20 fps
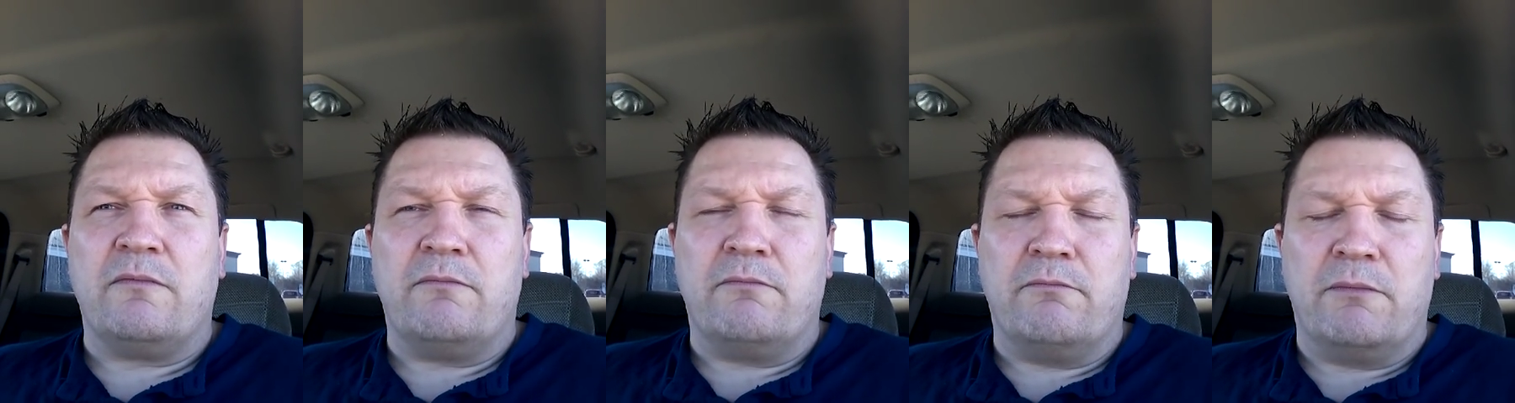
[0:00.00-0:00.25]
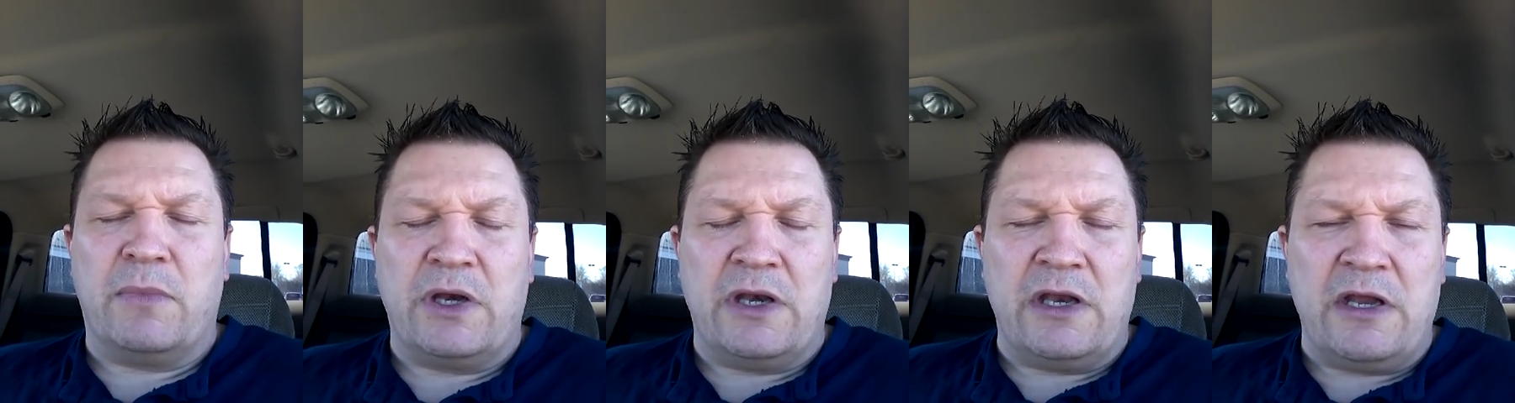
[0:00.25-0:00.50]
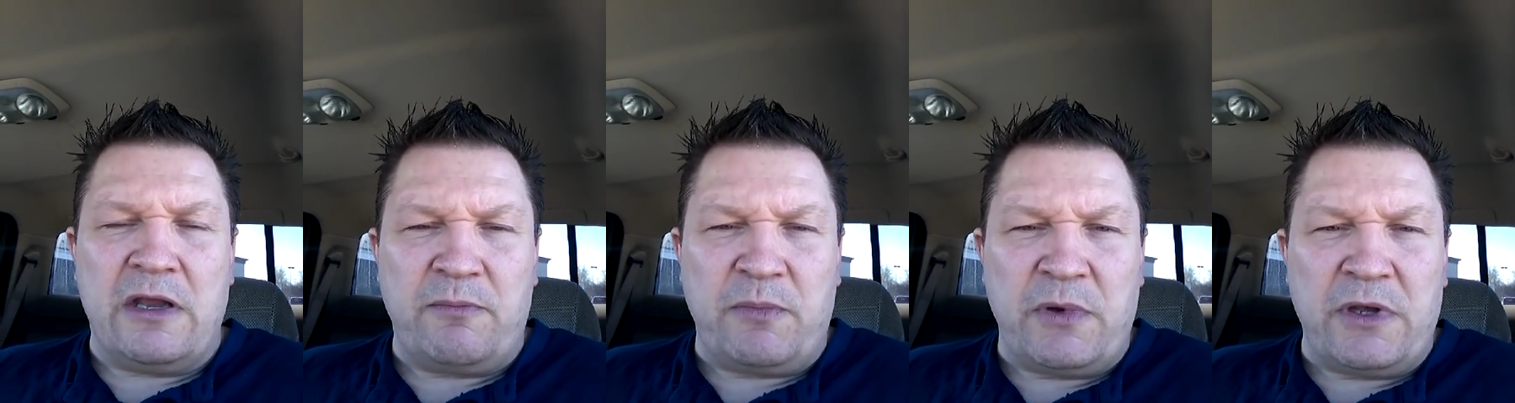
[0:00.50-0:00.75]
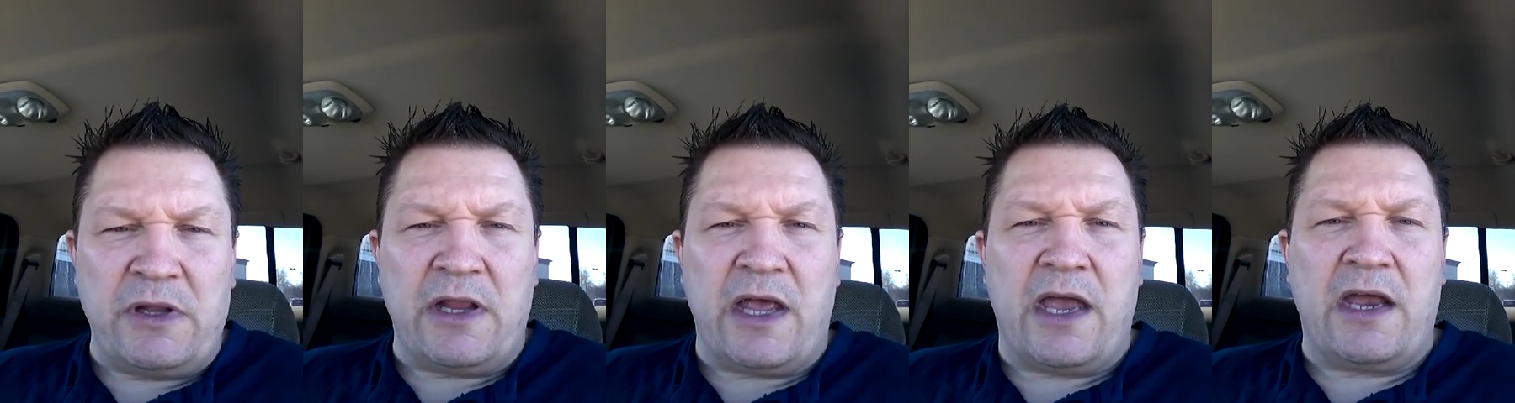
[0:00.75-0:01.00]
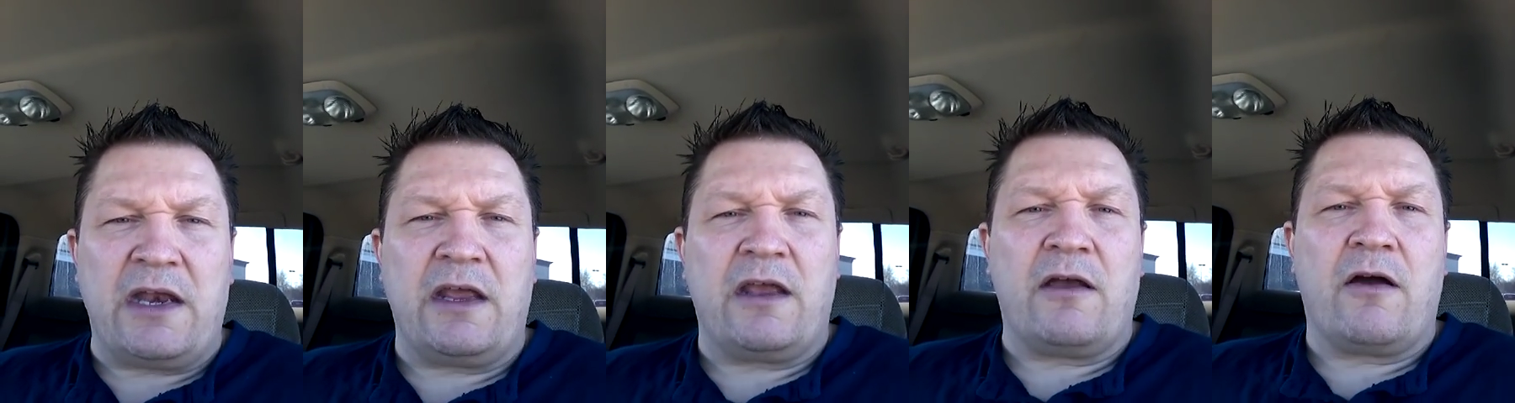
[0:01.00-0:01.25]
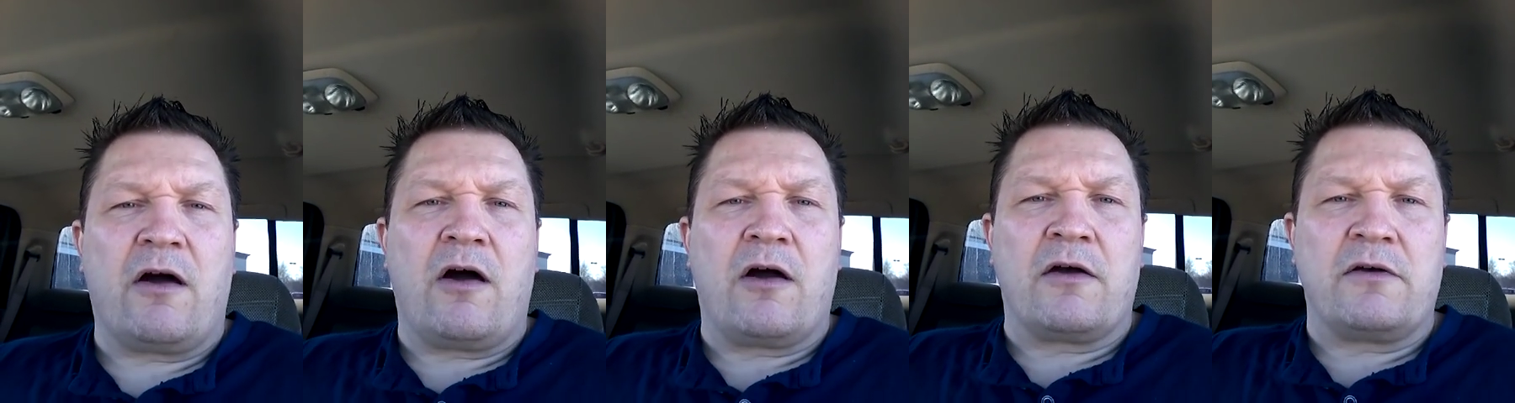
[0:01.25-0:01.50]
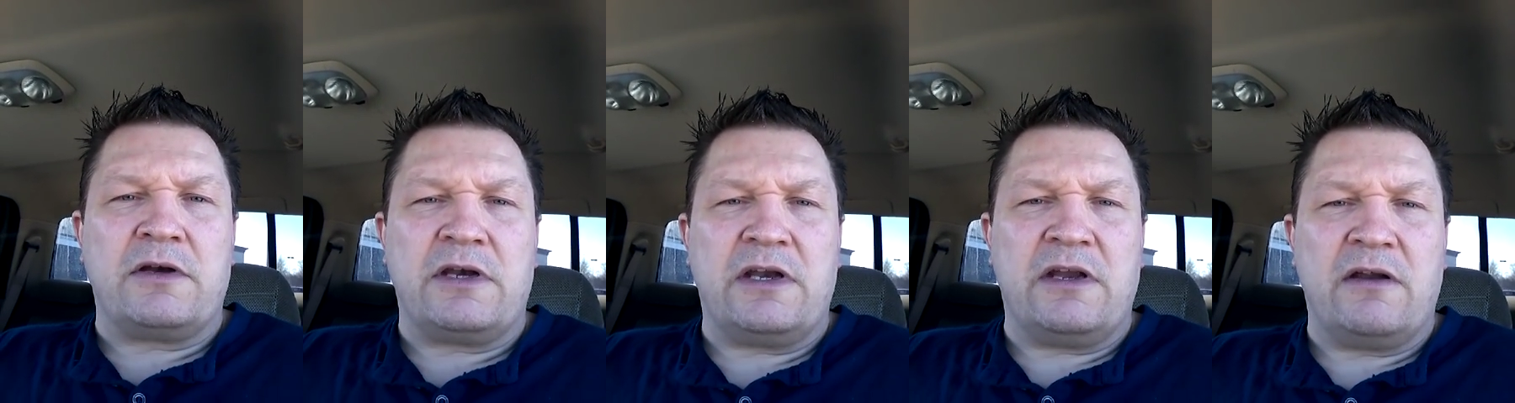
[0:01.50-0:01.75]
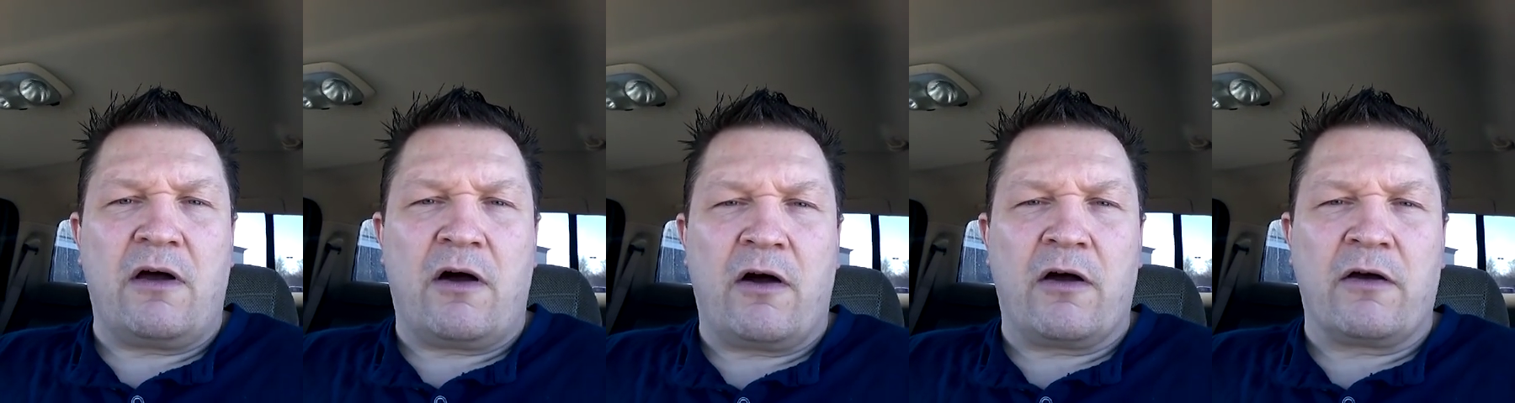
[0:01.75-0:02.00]
manipulating
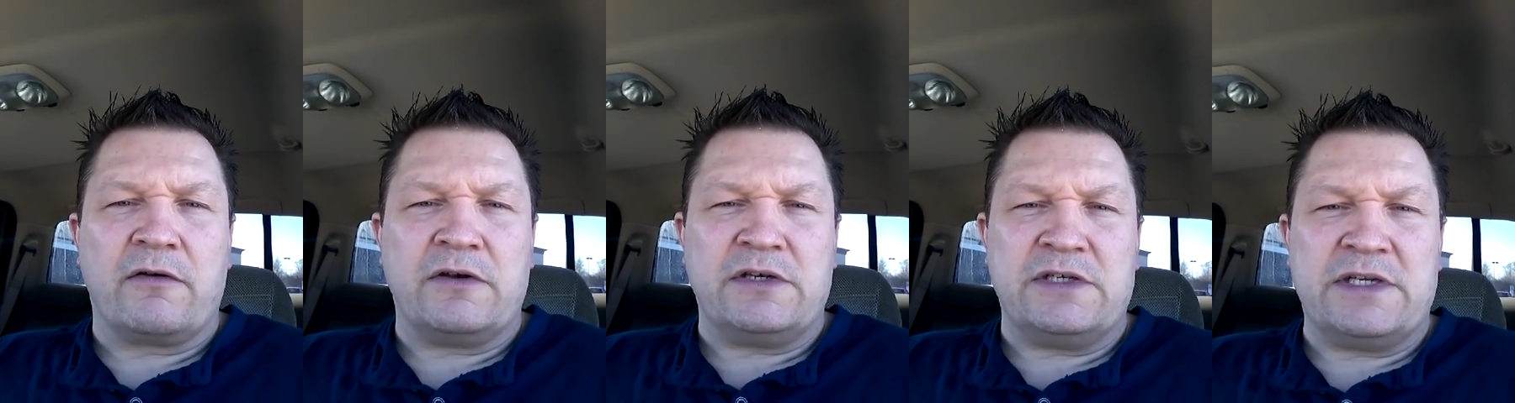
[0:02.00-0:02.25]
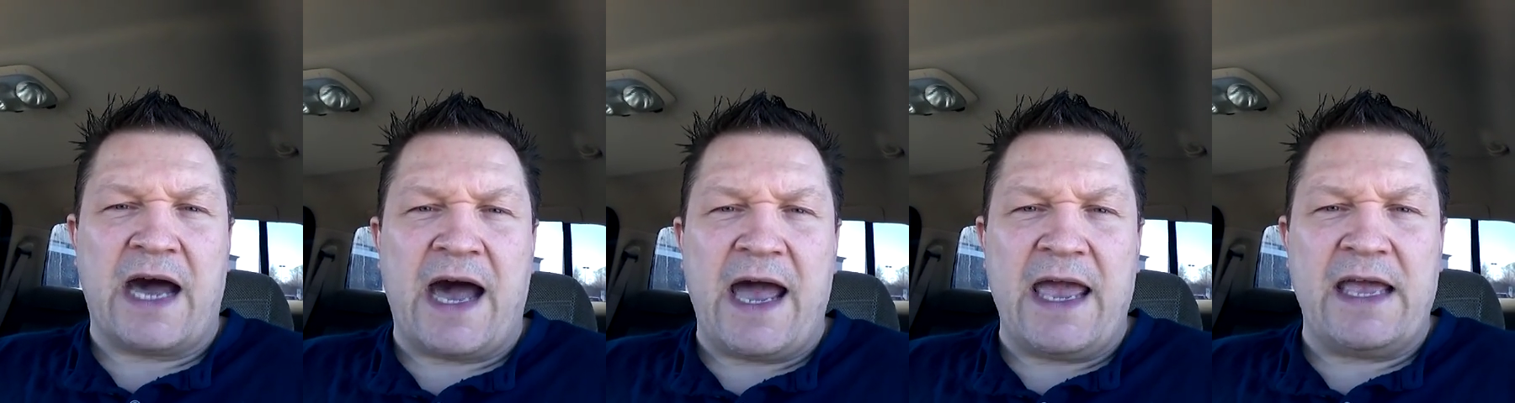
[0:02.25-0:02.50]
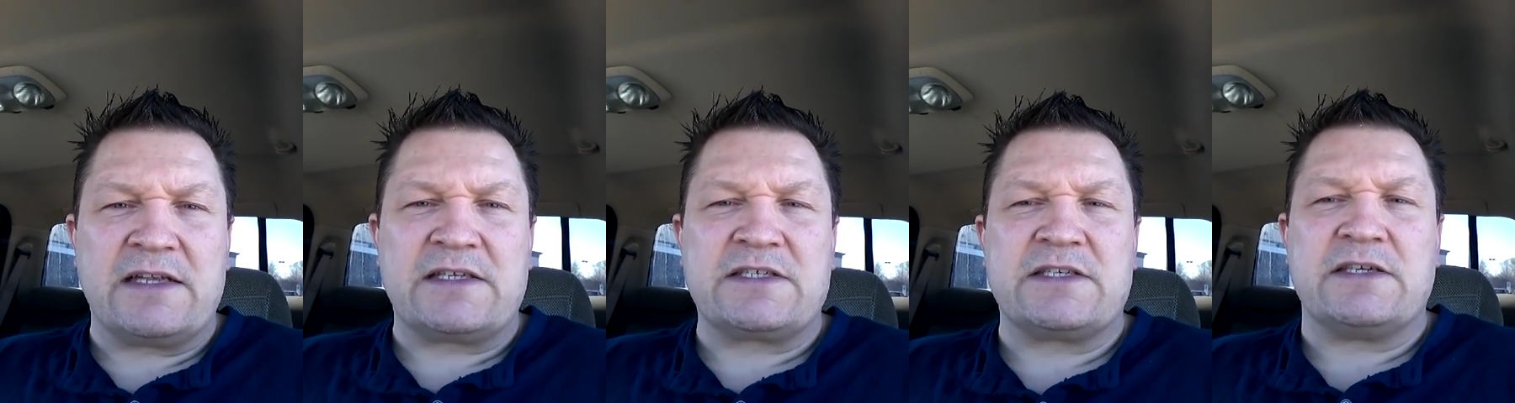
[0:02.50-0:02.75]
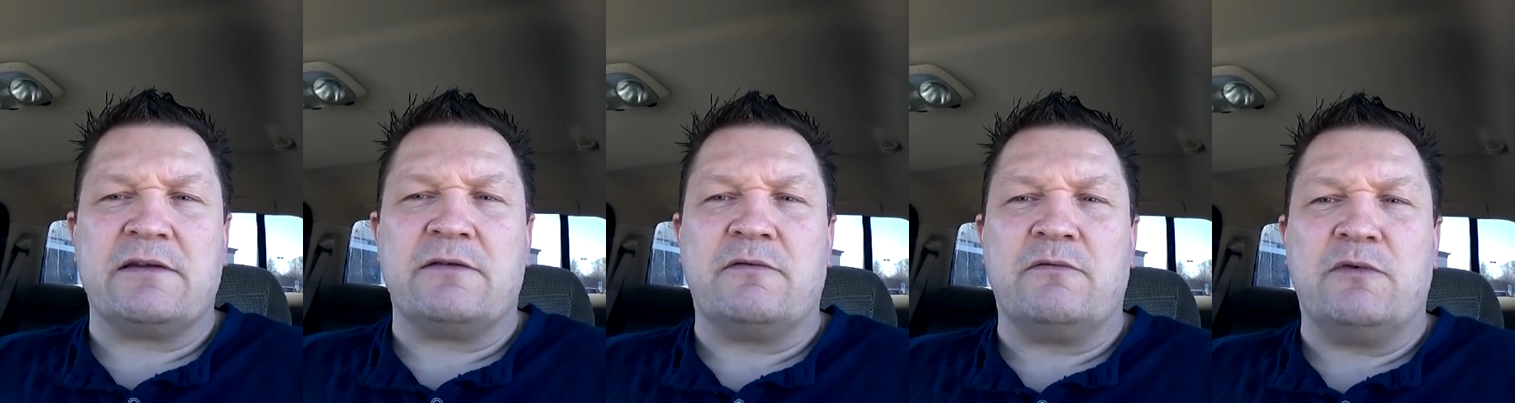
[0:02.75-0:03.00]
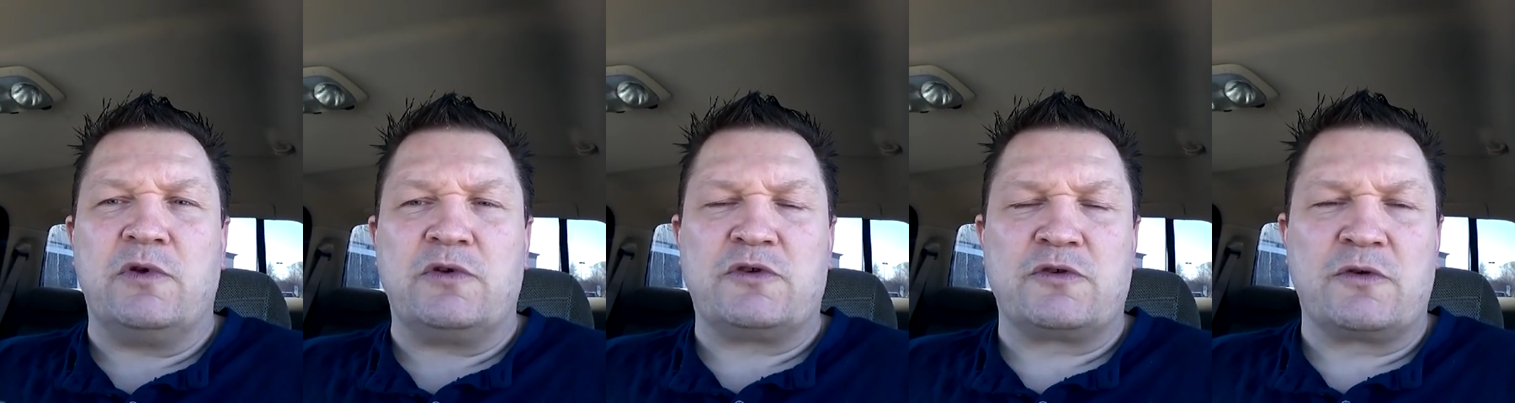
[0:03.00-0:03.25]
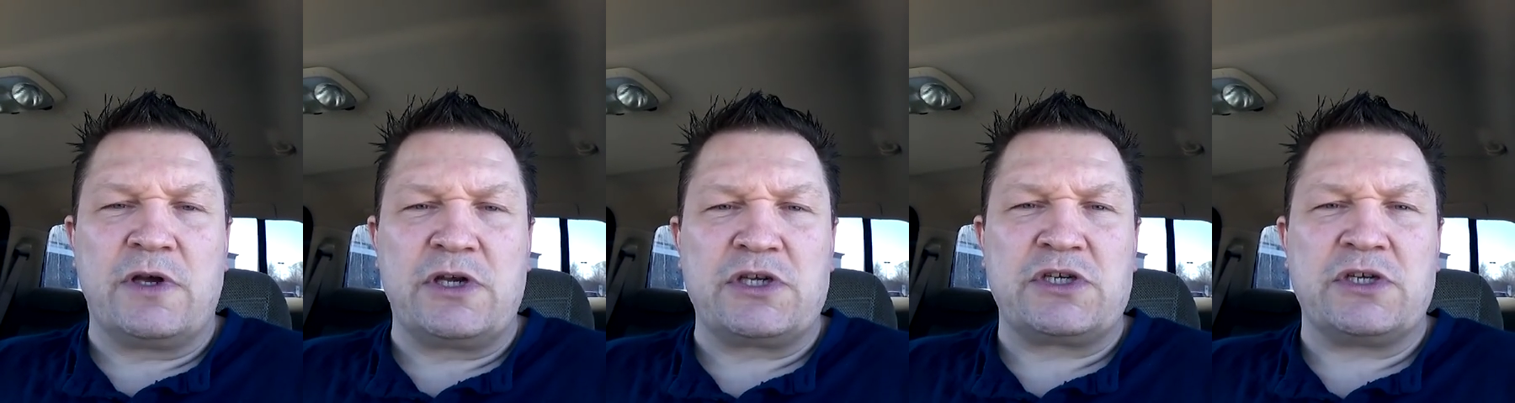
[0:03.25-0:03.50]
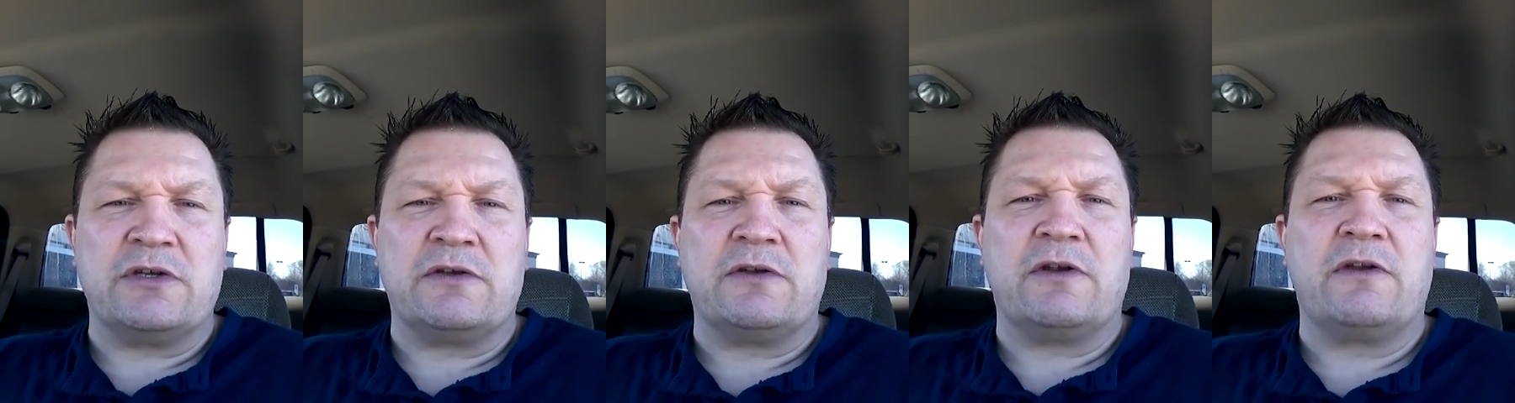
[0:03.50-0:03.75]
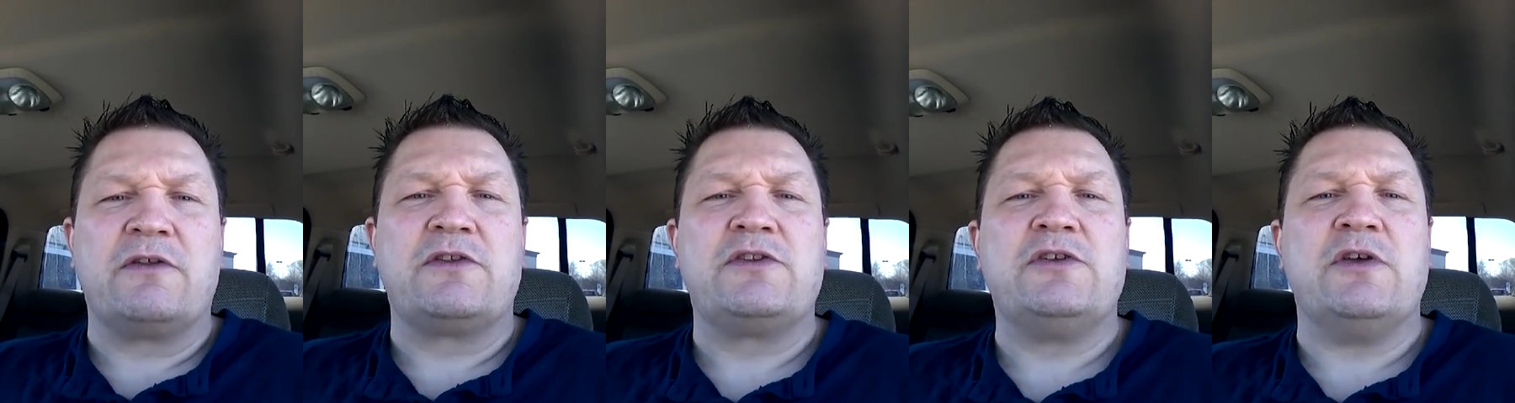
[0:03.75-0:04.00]
our diets and nutrition